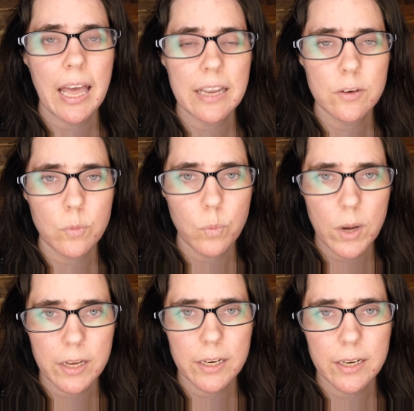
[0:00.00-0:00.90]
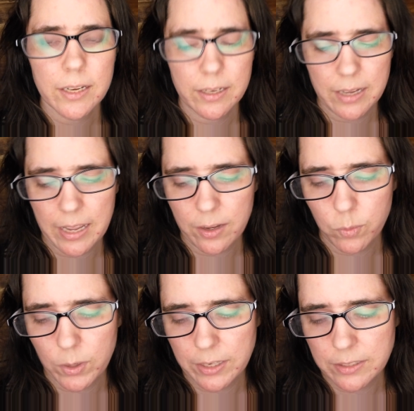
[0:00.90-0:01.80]
and 1 egg
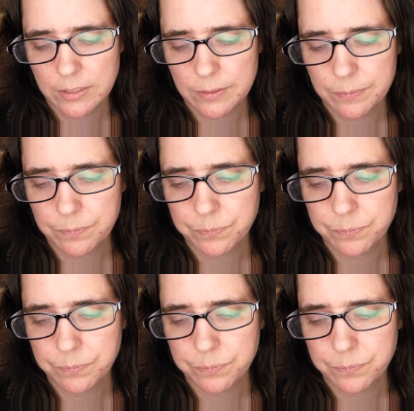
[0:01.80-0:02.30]
white.